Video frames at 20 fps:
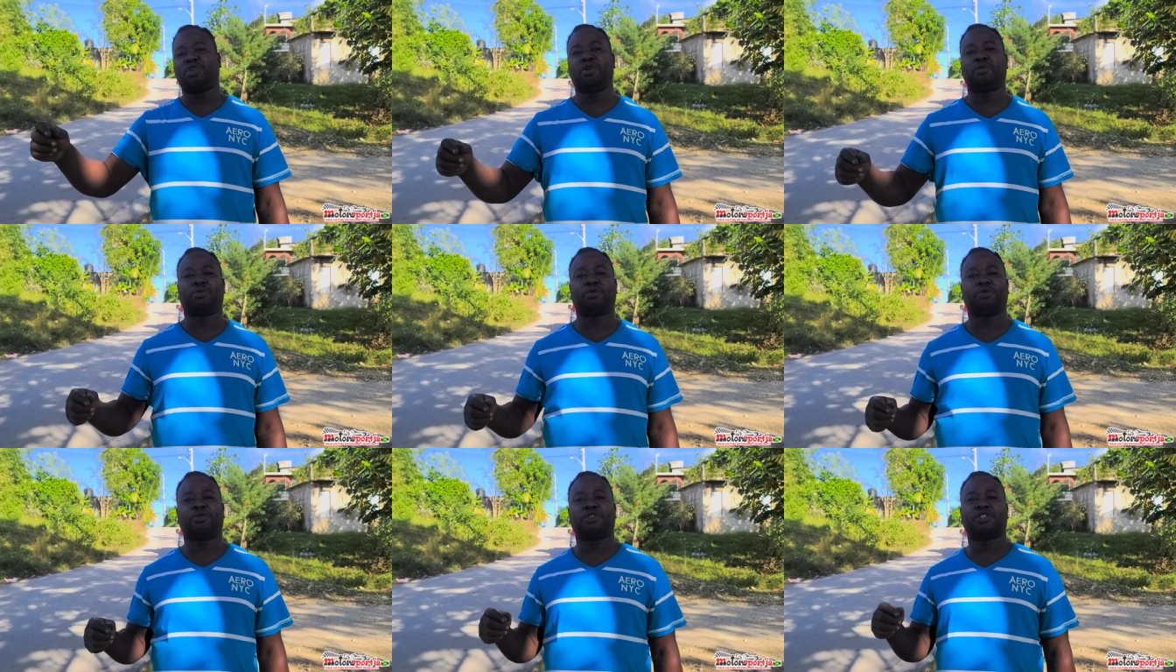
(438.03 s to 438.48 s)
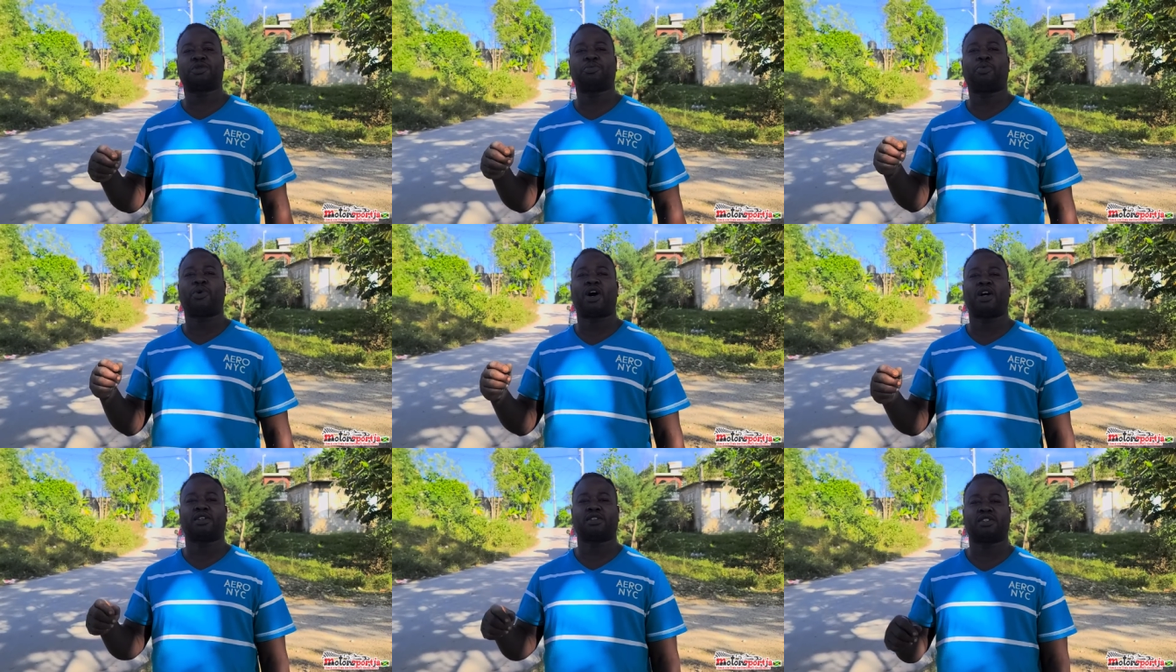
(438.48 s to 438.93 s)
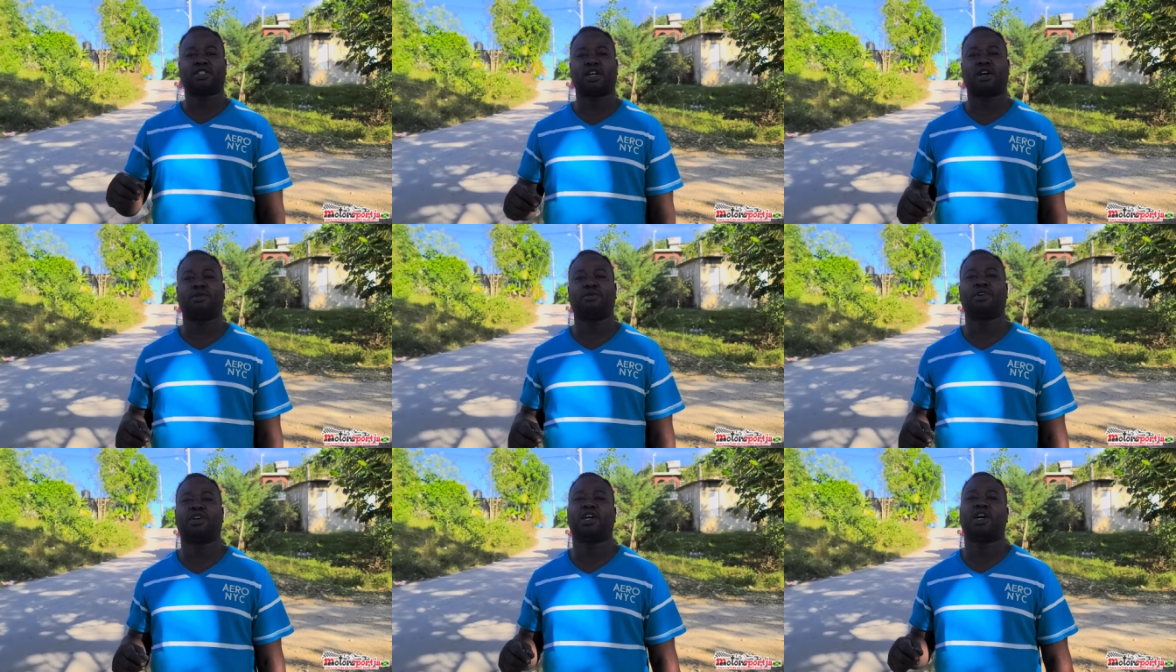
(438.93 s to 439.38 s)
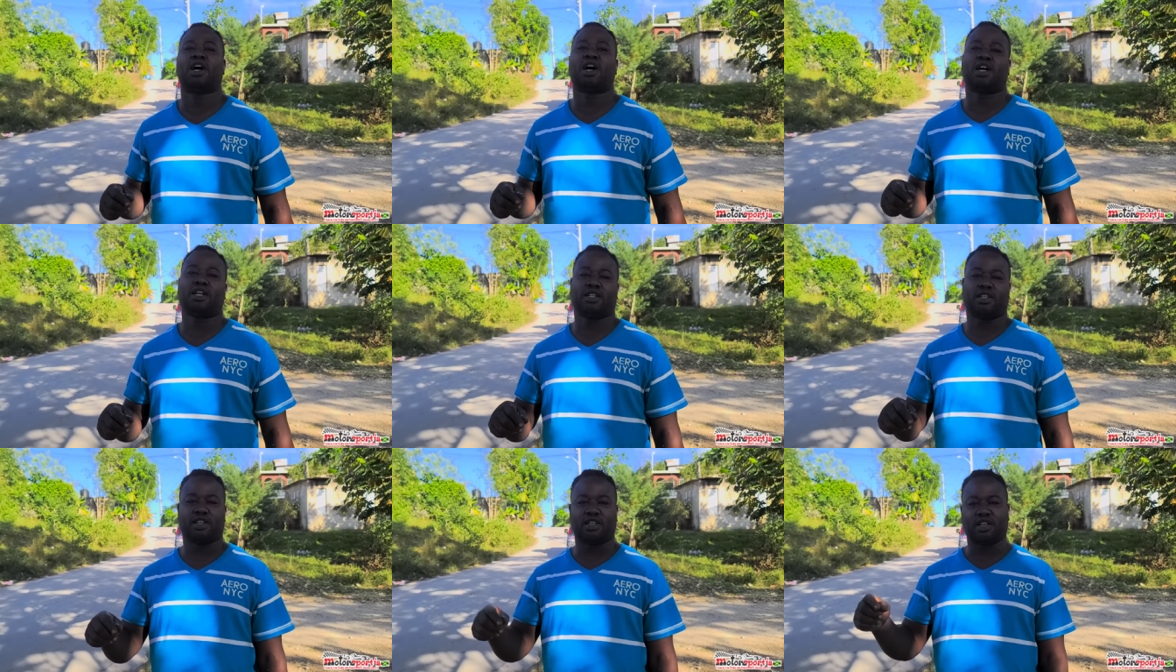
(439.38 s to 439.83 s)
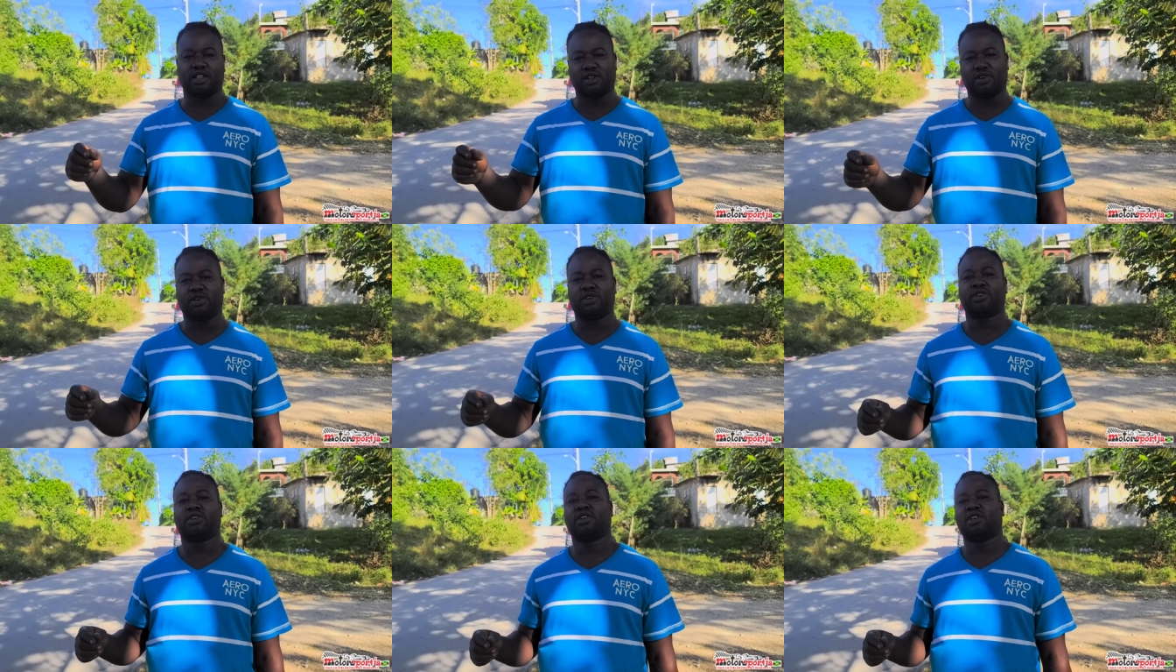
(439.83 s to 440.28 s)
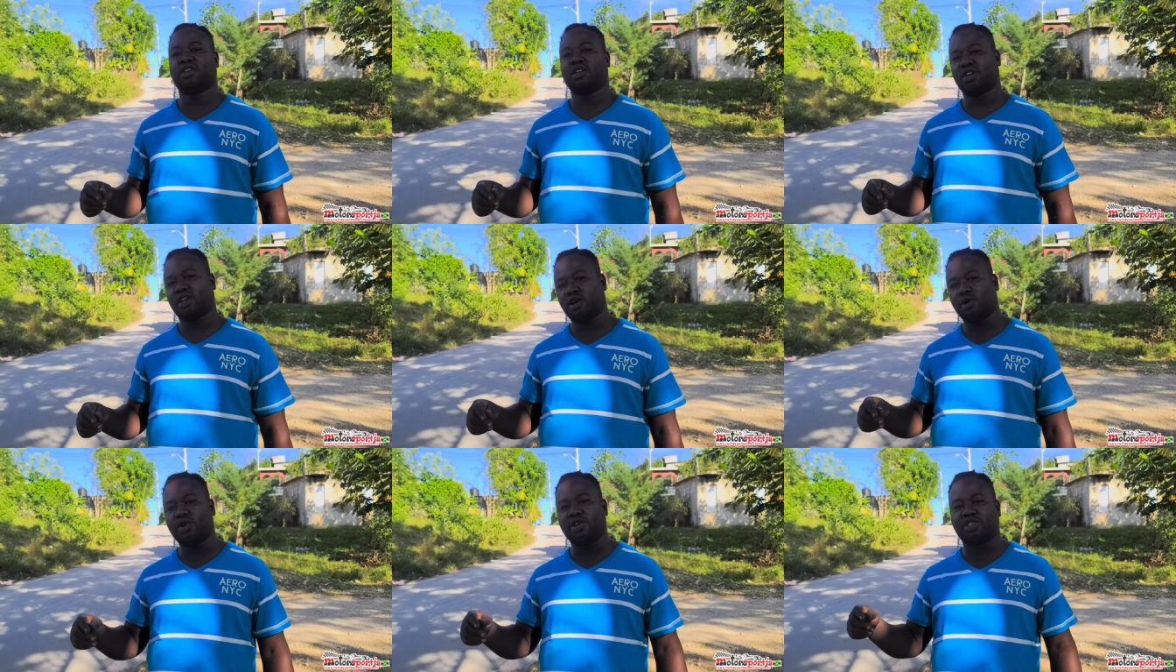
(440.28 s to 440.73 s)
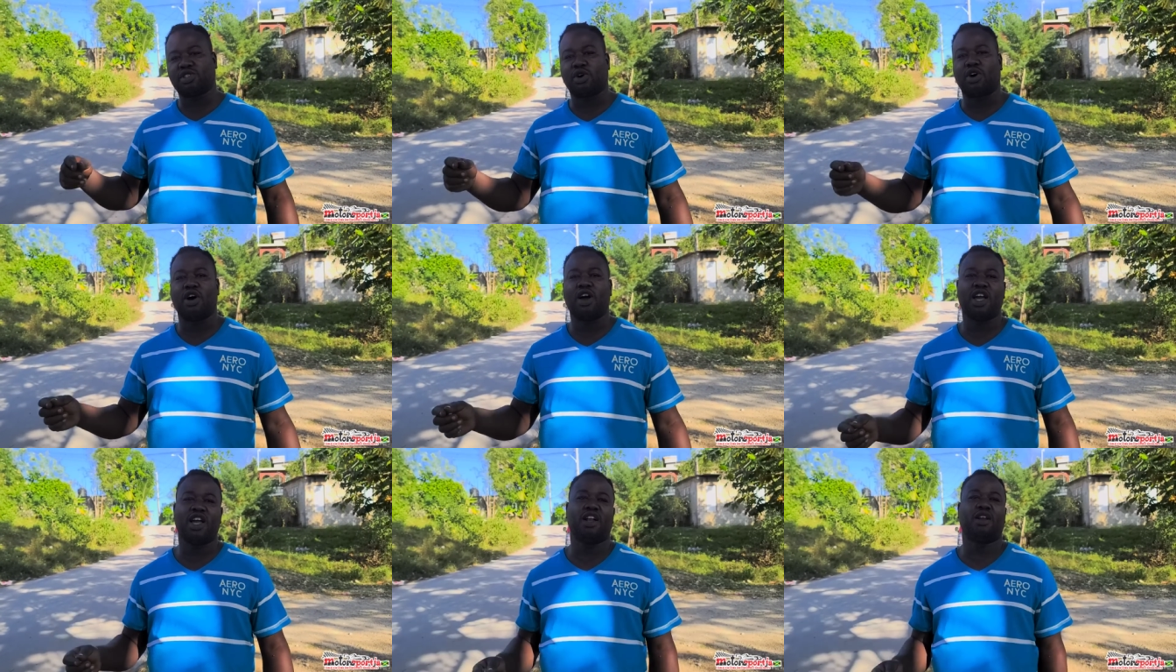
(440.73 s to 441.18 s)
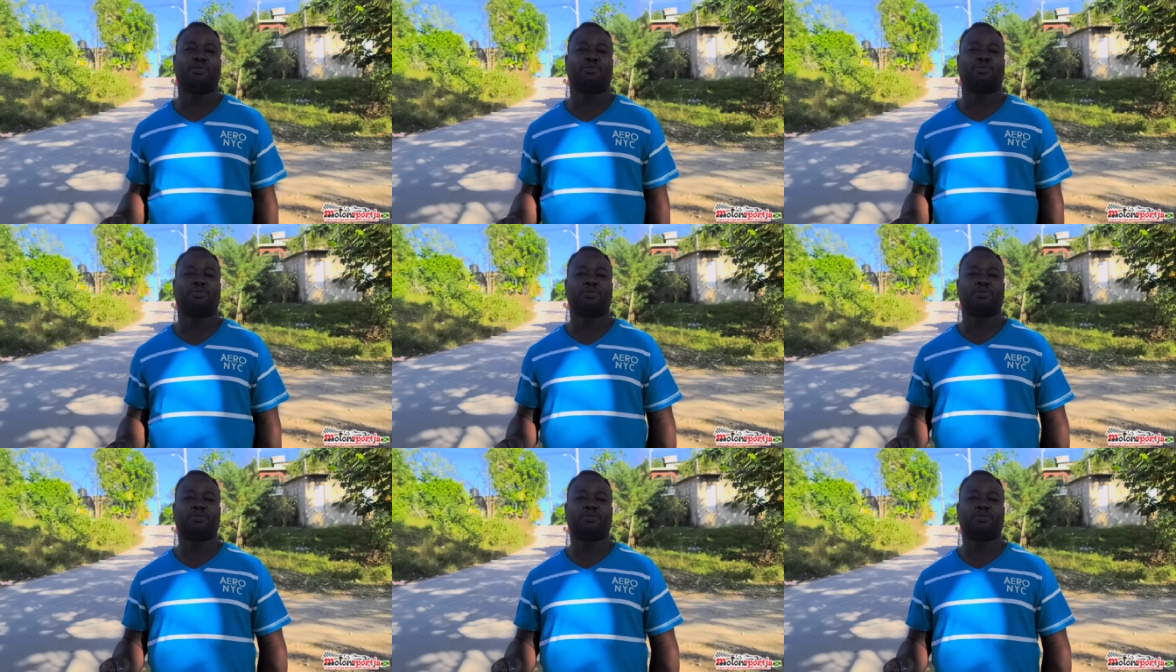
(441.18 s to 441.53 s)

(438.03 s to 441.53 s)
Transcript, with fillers: People so, sponsor so sponsorship. And, you know, mm. Give some help.